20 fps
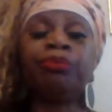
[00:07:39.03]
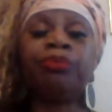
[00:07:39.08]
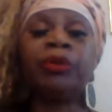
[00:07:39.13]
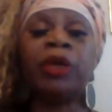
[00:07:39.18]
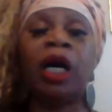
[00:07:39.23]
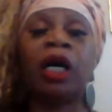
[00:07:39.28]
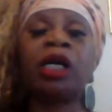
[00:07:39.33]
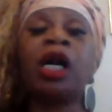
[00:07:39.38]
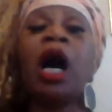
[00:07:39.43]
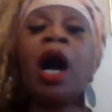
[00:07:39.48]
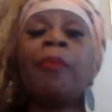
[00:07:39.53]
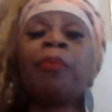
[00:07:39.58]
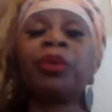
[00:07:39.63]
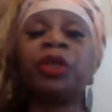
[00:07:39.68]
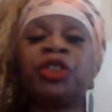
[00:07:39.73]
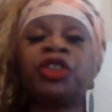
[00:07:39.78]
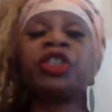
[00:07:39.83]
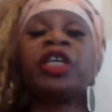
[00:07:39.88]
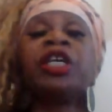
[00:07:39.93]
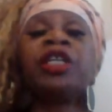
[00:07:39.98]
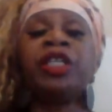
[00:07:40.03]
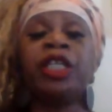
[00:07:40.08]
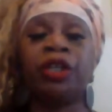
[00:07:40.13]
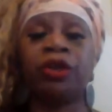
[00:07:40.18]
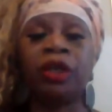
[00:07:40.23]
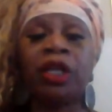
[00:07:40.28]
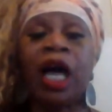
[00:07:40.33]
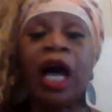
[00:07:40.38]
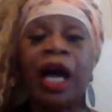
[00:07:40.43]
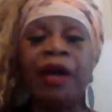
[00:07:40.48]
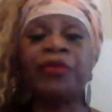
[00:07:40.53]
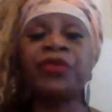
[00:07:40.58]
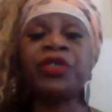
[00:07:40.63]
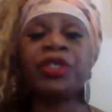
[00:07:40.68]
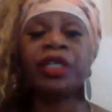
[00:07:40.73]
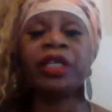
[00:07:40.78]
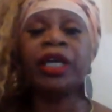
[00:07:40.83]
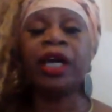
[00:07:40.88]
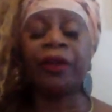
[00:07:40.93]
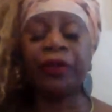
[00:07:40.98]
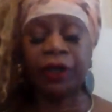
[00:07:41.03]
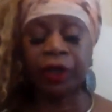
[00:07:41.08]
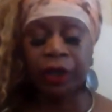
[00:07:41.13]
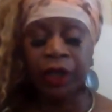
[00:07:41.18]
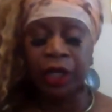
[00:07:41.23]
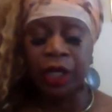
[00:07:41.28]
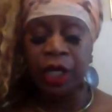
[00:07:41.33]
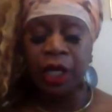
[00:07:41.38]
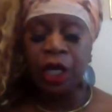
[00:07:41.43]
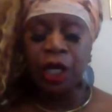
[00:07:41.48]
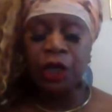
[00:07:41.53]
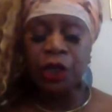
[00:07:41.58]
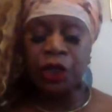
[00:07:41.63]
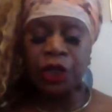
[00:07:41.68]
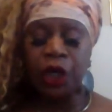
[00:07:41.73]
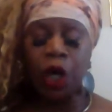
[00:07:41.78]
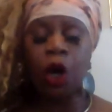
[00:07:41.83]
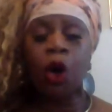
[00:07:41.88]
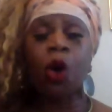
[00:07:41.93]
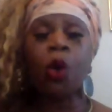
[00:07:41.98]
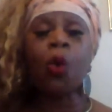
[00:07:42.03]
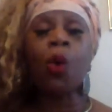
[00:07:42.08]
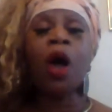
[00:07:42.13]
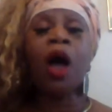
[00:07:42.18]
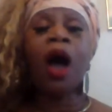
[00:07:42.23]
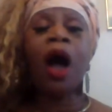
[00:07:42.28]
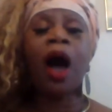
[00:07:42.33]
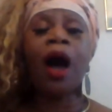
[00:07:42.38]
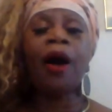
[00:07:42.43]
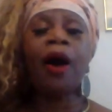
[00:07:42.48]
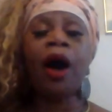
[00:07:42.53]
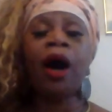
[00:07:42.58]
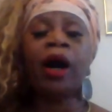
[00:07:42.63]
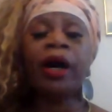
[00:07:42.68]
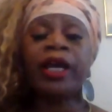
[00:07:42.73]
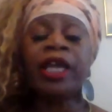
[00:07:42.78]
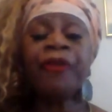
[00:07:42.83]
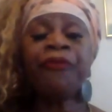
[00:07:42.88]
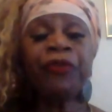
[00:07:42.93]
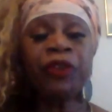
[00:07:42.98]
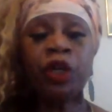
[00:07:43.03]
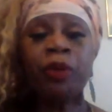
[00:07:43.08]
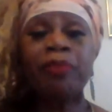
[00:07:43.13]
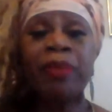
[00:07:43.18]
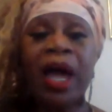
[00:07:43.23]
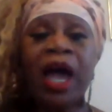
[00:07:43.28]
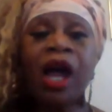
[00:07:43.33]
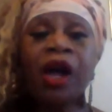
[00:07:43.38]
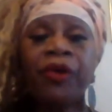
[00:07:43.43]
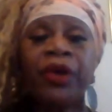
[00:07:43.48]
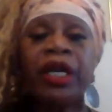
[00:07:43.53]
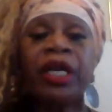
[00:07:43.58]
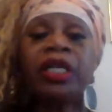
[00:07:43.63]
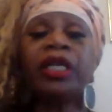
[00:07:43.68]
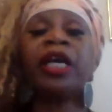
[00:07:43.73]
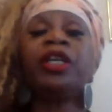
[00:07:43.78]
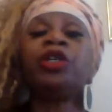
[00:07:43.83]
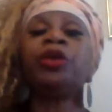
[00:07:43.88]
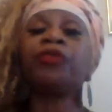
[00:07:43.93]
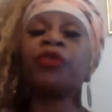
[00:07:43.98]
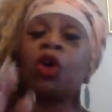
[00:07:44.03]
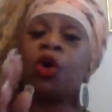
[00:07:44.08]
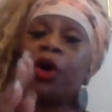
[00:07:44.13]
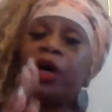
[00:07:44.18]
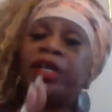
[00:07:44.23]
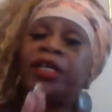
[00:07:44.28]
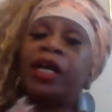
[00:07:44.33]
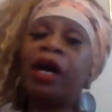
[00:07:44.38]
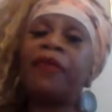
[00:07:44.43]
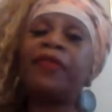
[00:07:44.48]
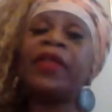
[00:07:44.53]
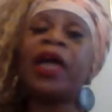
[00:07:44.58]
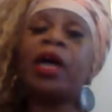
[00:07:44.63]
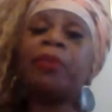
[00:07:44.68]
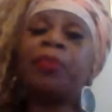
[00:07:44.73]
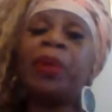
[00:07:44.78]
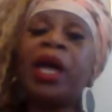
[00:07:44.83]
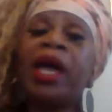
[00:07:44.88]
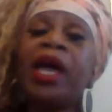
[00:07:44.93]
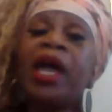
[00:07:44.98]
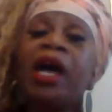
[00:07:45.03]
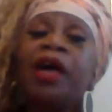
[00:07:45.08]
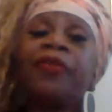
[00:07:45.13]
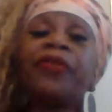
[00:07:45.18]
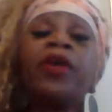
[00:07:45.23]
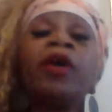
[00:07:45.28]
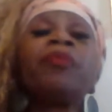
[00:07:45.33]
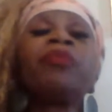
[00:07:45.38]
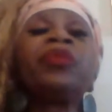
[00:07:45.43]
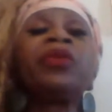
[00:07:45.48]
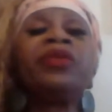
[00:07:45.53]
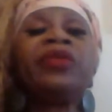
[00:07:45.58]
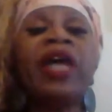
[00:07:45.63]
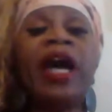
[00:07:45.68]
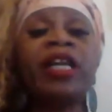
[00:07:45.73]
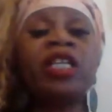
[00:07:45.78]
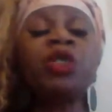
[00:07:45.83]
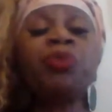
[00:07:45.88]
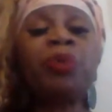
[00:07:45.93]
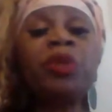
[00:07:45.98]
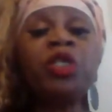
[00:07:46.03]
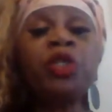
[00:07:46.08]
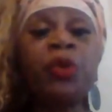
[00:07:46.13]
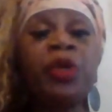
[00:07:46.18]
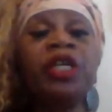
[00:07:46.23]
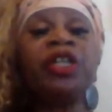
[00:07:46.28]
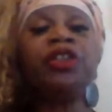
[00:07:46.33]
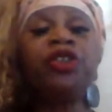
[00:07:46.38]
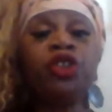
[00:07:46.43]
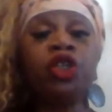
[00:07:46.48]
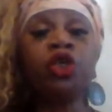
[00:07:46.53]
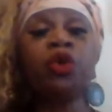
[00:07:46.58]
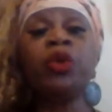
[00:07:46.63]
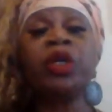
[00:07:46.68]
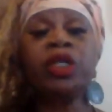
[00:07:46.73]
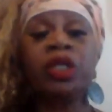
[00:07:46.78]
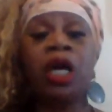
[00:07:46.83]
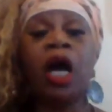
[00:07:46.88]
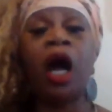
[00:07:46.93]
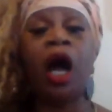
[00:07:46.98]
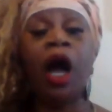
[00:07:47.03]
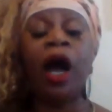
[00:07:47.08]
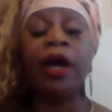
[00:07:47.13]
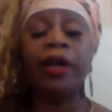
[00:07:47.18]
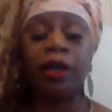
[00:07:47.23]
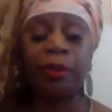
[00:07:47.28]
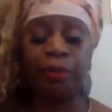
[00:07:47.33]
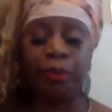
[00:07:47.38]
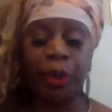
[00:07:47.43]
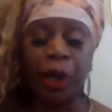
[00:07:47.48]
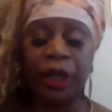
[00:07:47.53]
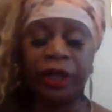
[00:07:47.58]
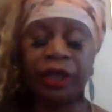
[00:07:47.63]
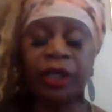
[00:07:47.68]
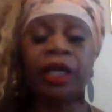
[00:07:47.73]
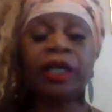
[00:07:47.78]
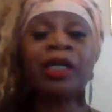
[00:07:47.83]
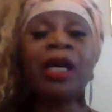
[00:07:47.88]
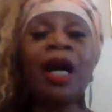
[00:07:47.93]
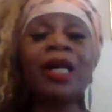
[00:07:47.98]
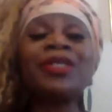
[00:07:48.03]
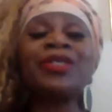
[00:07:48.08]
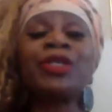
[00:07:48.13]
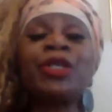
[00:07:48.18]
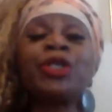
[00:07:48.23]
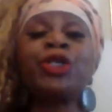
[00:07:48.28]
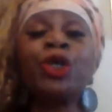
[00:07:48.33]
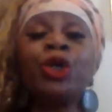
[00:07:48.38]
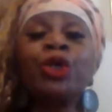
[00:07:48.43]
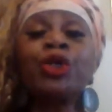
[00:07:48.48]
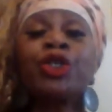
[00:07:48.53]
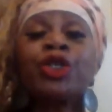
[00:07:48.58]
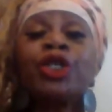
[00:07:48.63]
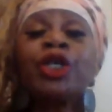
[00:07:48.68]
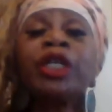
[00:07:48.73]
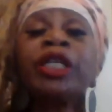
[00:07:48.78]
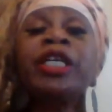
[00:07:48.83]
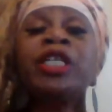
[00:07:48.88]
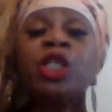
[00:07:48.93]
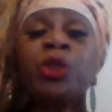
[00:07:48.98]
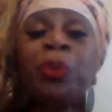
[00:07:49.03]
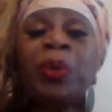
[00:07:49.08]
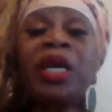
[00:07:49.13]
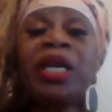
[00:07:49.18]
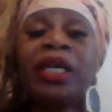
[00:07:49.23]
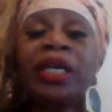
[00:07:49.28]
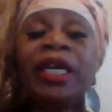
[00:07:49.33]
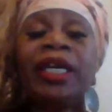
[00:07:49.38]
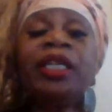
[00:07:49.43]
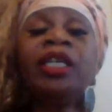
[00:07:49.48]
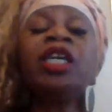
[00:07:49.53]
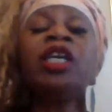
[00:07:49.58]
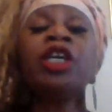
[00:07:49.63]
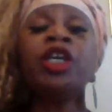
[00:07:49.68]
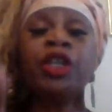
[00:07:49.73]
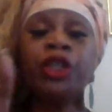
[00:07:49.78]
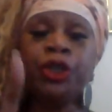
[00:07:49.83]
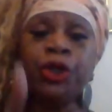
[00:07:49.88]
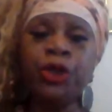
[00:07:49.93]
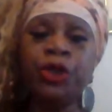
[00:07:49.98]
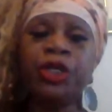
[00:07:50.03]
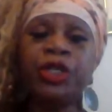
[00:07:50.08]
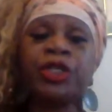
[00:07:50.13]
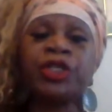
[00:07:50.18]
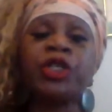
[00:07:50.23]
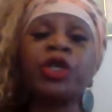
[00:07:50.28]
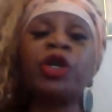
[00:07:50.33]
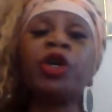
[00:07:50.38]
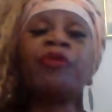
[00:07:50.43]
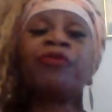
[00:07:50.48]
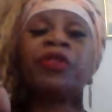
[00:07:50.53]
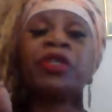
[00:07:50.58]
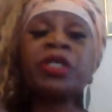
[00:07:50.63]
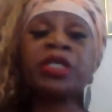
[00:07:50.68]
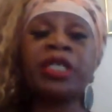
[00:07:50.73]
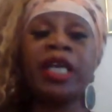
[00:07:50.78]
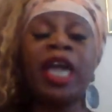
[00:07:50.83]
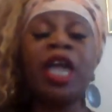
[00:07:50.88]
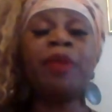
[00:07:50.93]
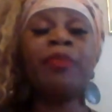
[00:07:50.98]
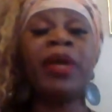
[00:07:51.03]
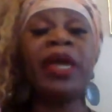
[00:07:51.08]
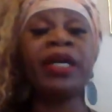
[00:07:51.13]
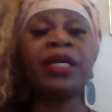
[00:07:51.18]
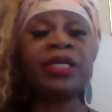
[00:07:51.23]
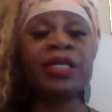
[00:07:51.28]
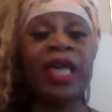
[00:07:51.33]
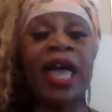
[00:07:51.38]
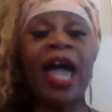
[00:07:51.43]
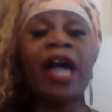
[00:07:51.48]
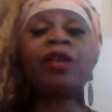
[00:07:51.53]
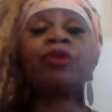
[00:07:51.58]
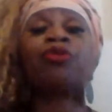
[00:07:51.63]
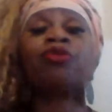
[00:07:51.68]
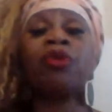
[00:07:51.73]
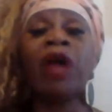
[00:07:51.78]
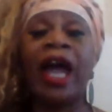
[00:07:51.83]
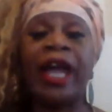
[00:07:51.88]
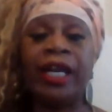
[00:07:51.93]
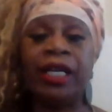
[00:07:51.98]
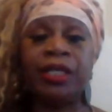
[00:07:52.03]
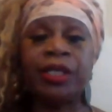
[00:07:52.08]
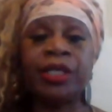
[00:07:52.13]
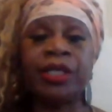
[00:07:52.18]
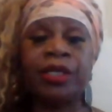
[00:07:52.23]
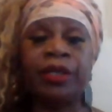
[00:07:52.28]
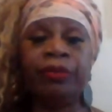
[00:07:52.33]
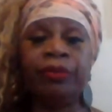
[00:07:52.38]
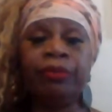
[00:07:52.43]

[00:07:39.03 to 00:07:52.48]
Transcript: accomplished in their lives together. So if you're married and you've gone down that path, that's between you and God. But constitutionally speaking, you deserve the same exact rights